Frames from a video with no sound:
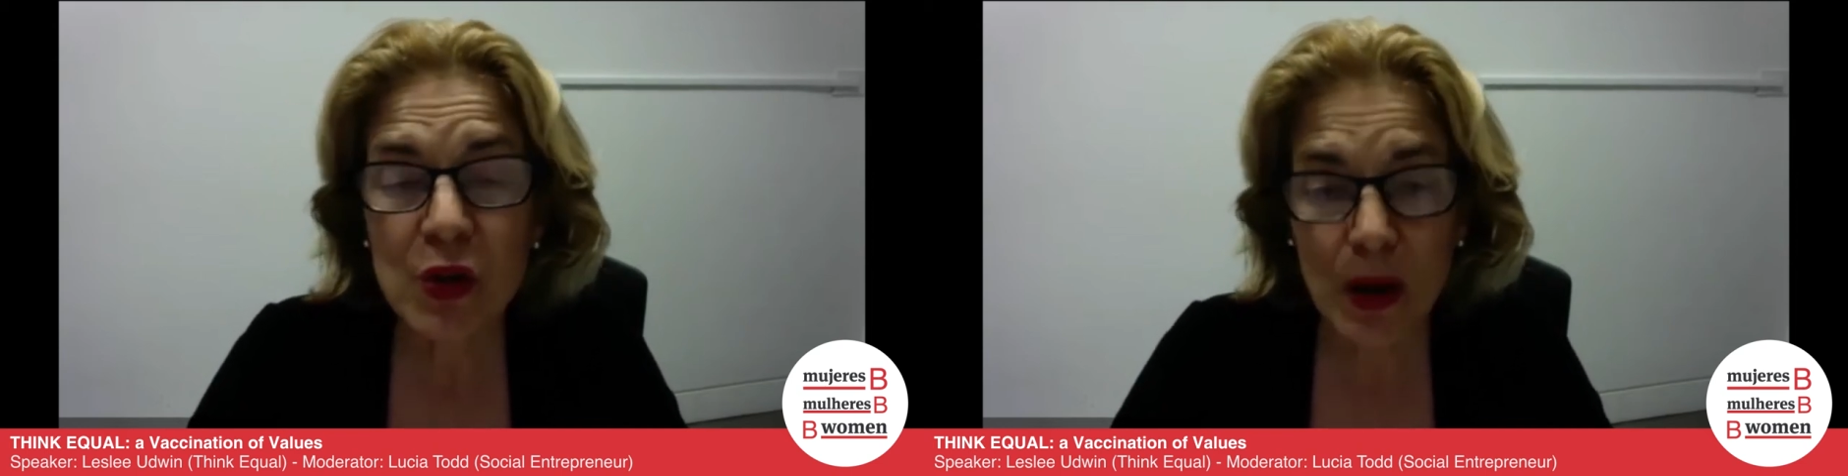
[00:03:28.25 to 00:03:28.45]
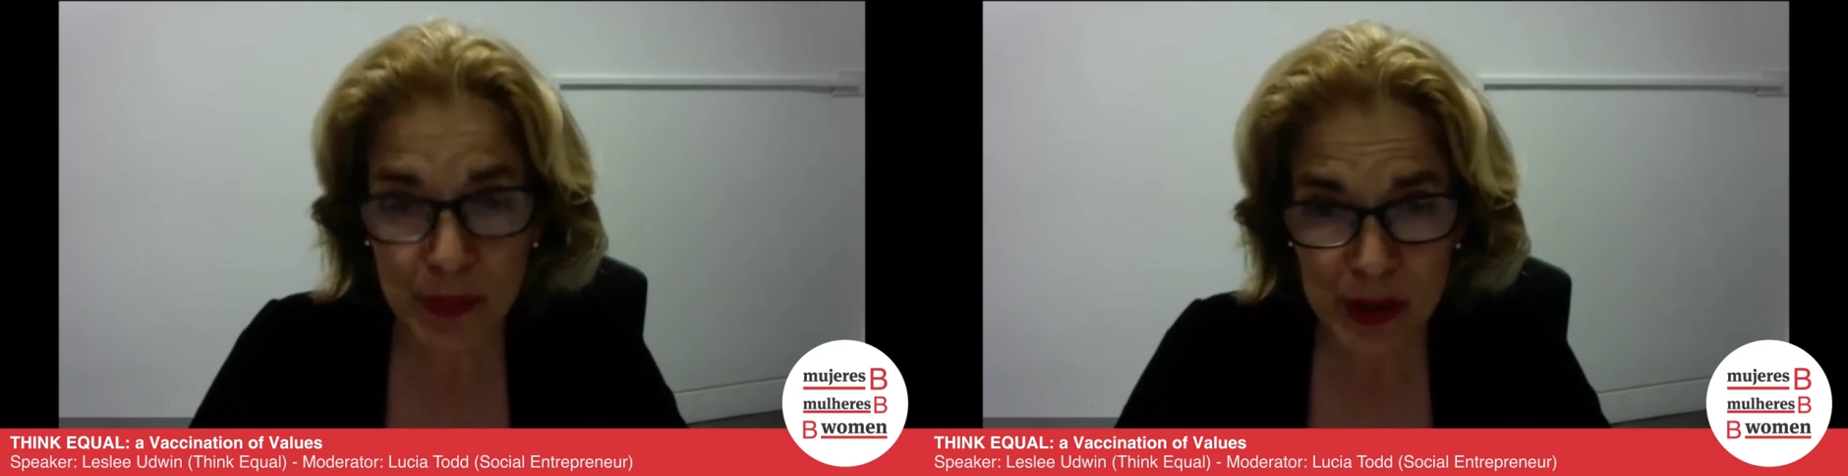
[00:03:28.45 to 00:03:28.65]

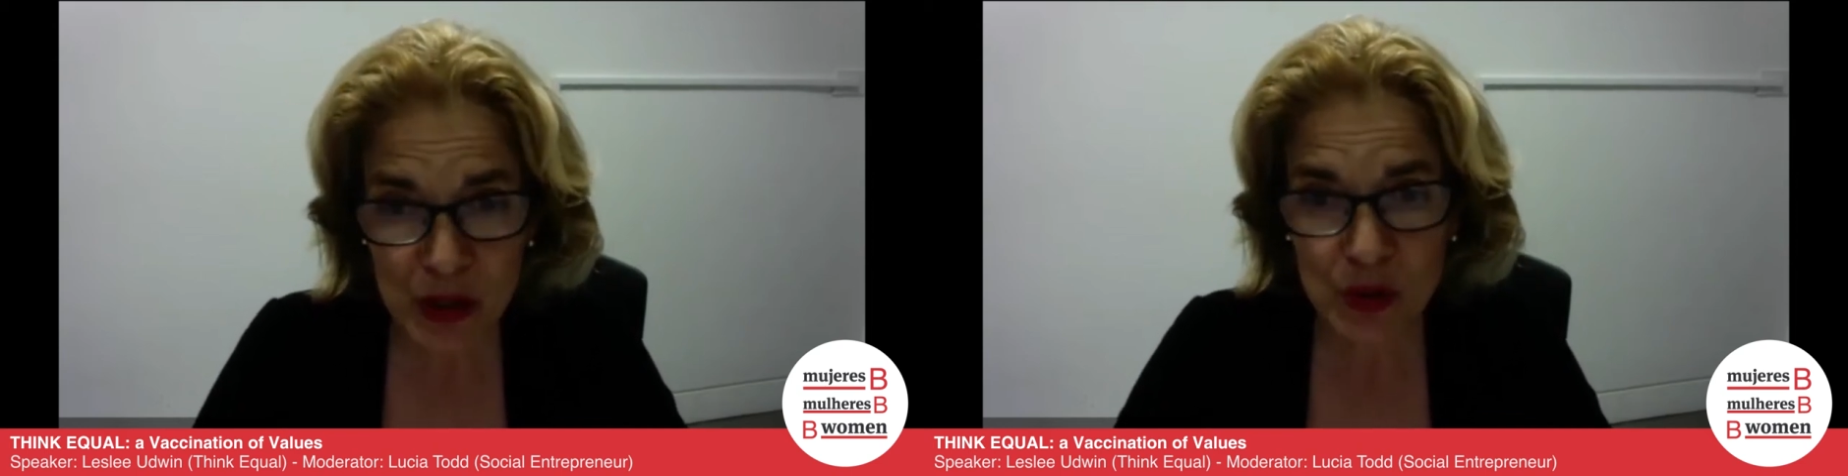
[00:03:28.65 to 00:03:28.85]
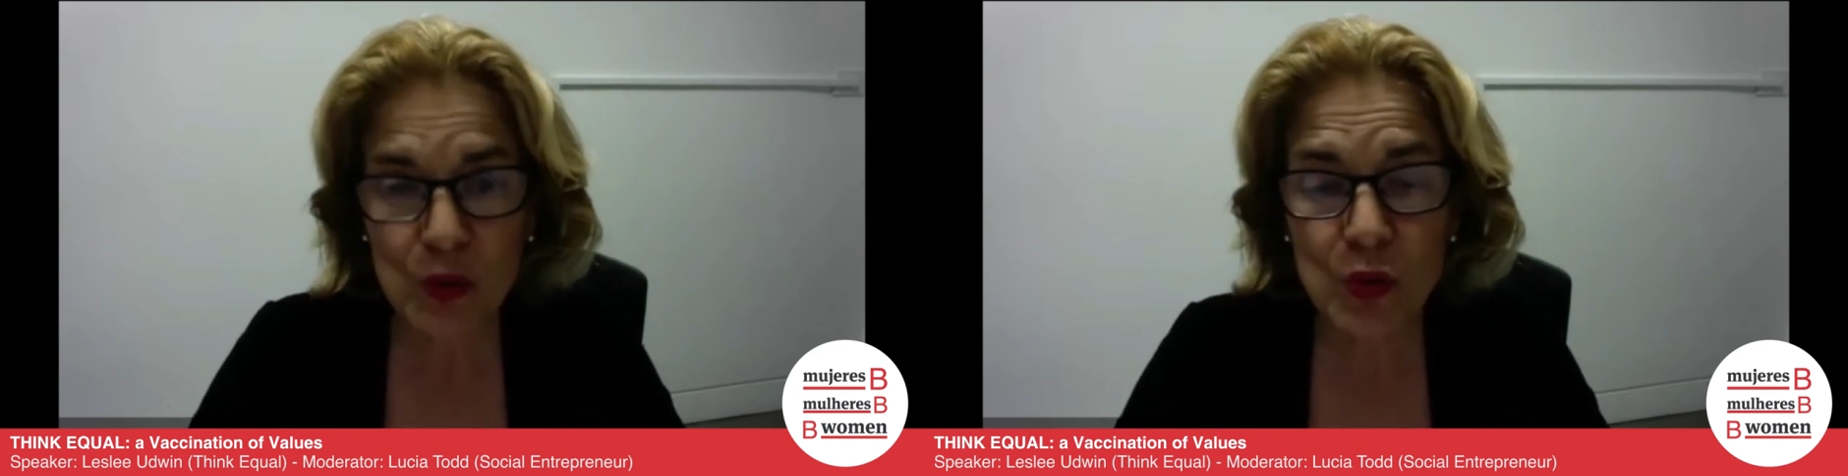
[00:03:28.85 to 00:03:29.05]

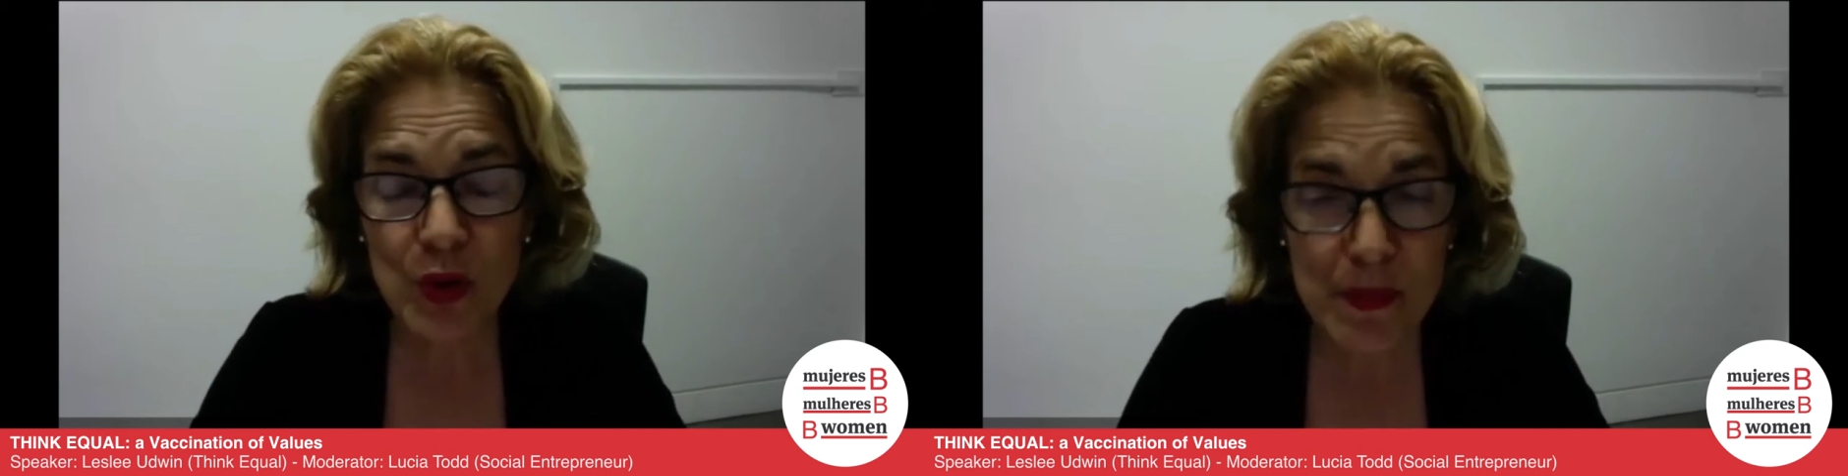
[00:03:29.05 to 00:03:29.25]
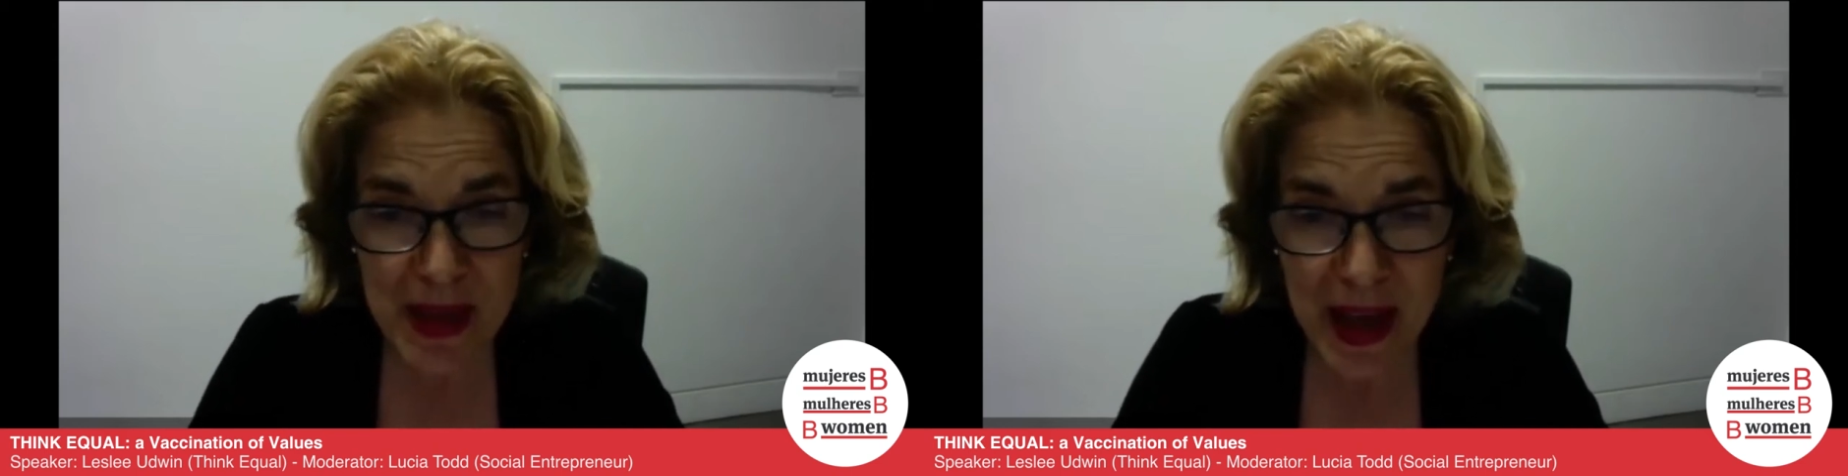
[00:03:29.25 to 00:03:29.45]
companies to do
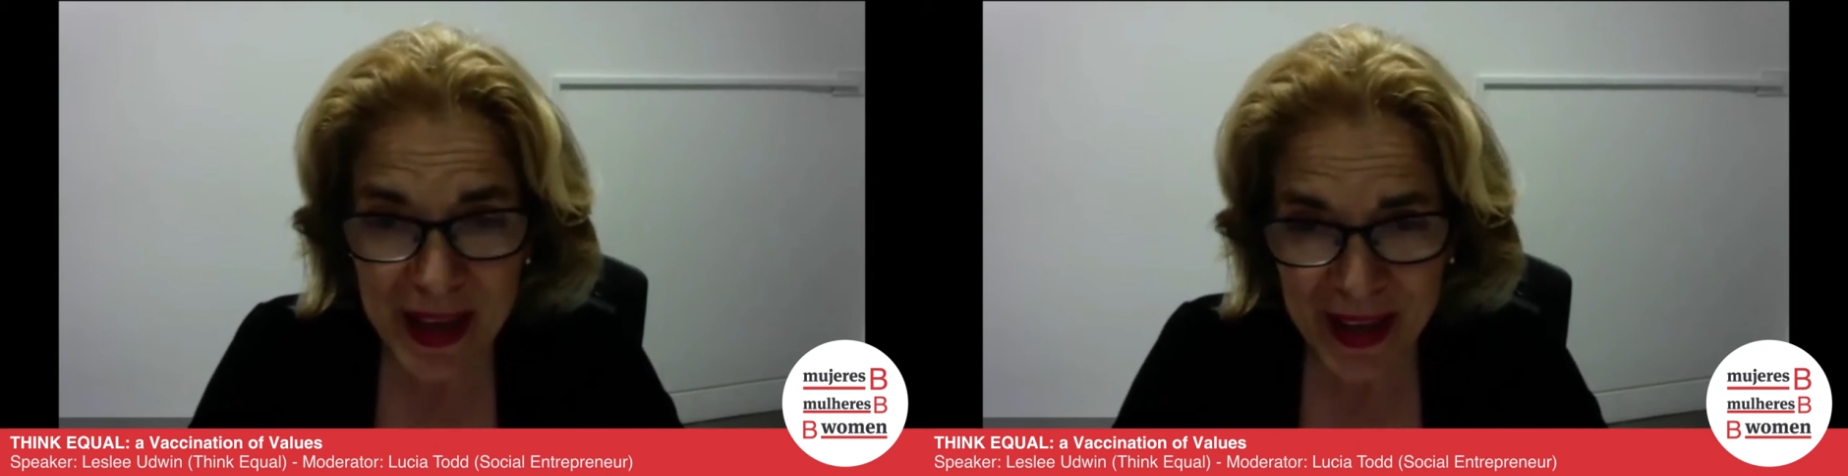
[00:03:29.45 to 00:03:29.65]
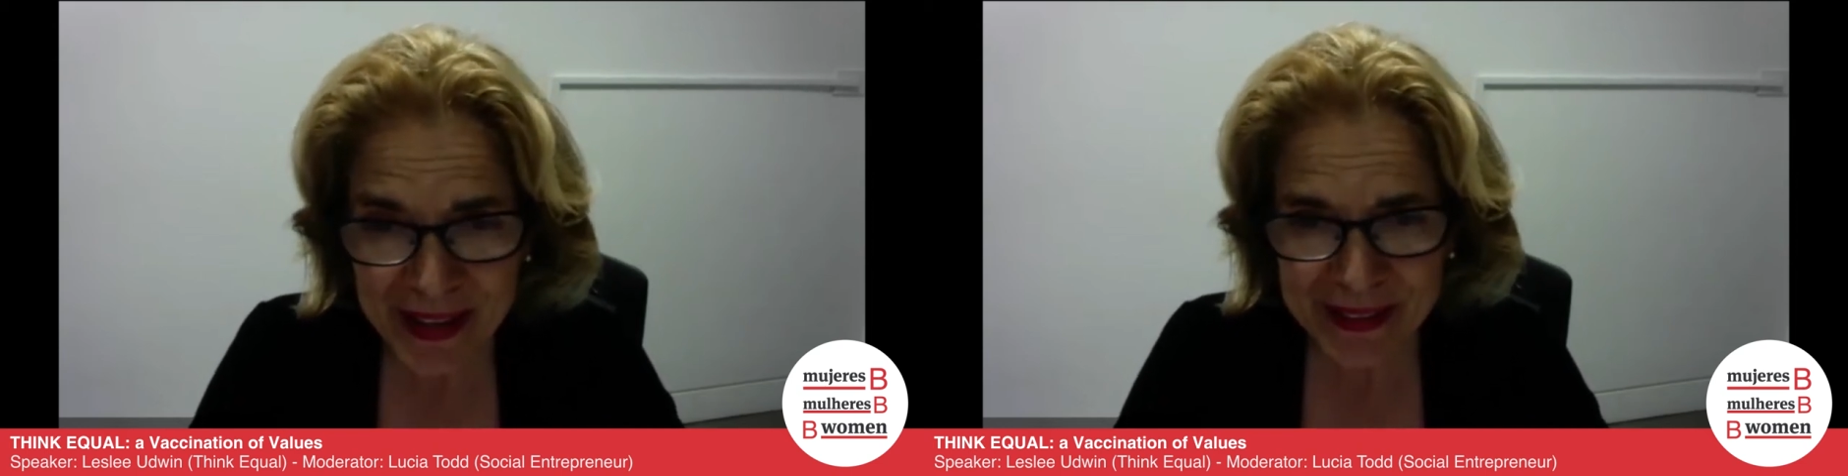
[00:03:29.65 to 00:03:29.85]
the
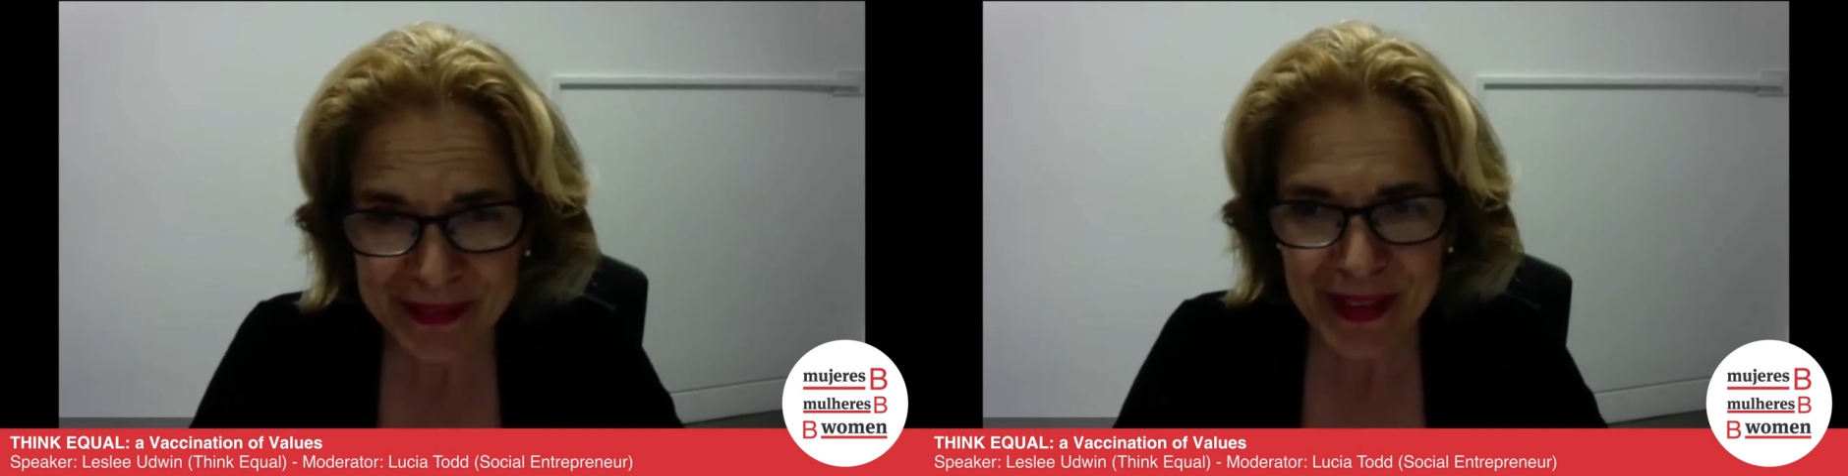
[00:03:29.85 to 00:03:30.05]
BIA.